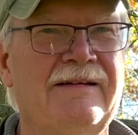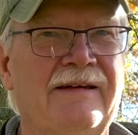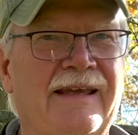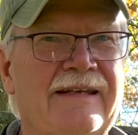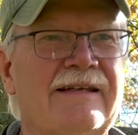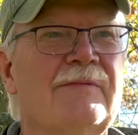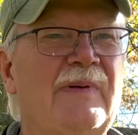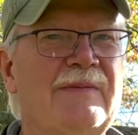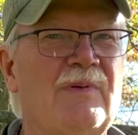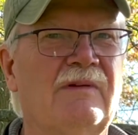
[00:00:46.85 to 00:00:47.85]
Indian
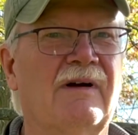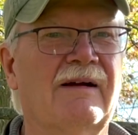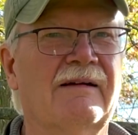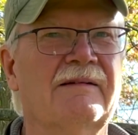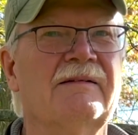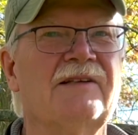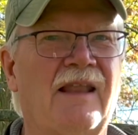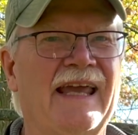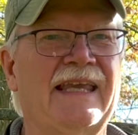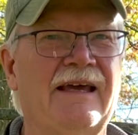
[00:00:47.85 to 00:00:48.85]
people are
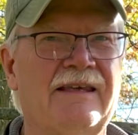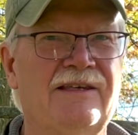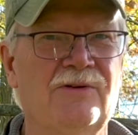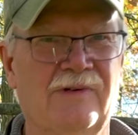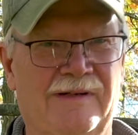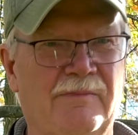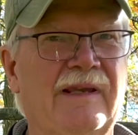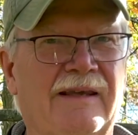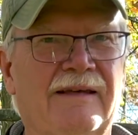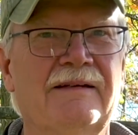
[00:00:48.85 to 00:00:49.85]
like you and
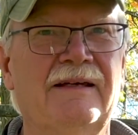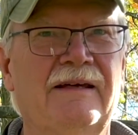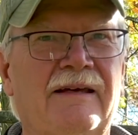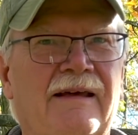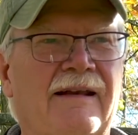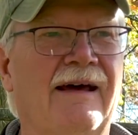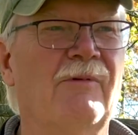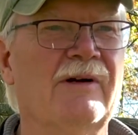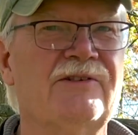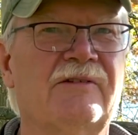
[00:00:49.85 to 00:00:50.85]
me, and I
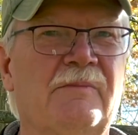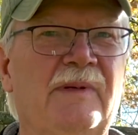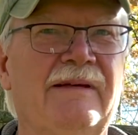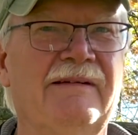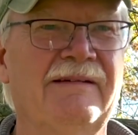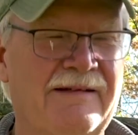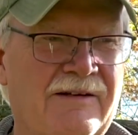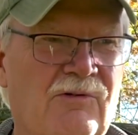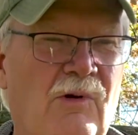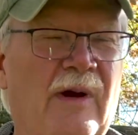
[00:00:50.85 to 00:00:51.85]
want you to be
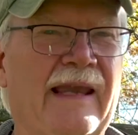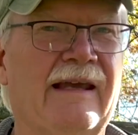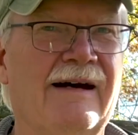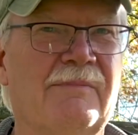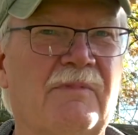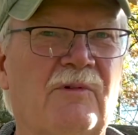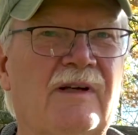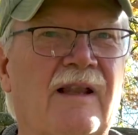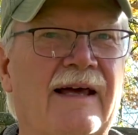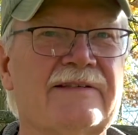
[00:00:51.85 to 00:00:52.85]
growing up
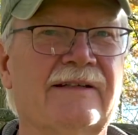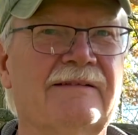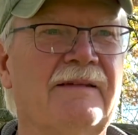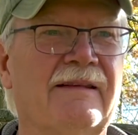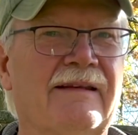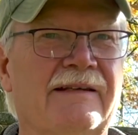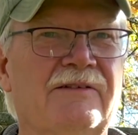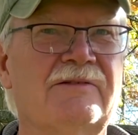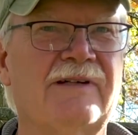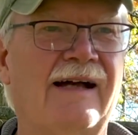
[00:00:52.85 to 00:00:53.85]
realizing that you
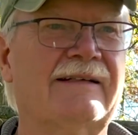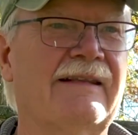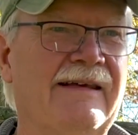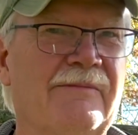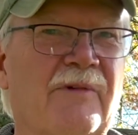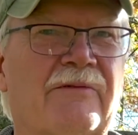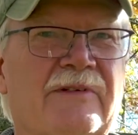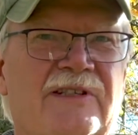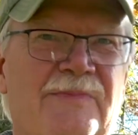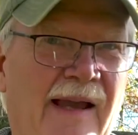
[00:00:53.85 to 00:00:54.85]
talk to them with
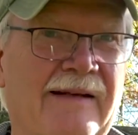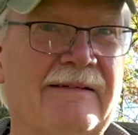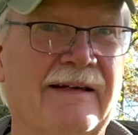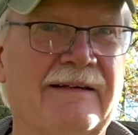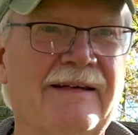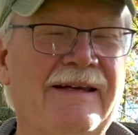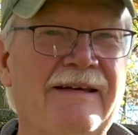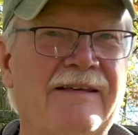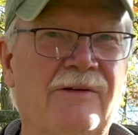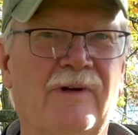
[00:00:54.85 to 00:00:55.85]
respect like
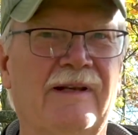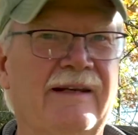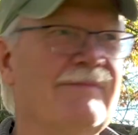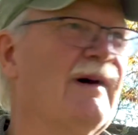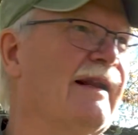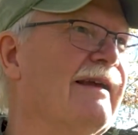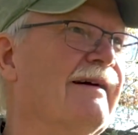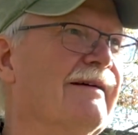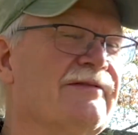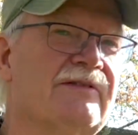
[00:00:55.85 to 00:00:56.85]
you would anybody
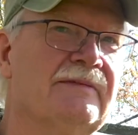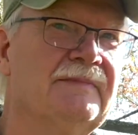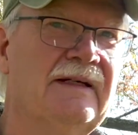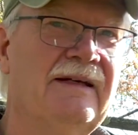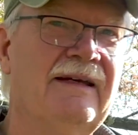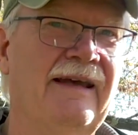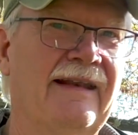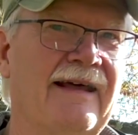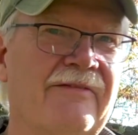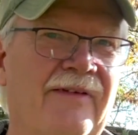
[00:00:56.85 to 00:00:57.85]
else." And
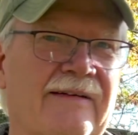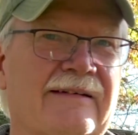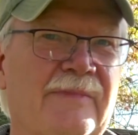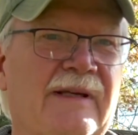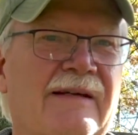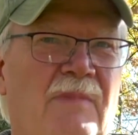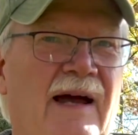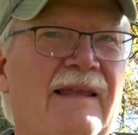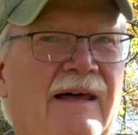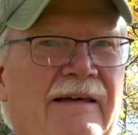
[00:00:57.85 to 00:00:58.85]
that affected me in
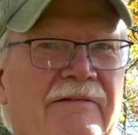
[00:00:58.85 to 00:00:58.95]
my life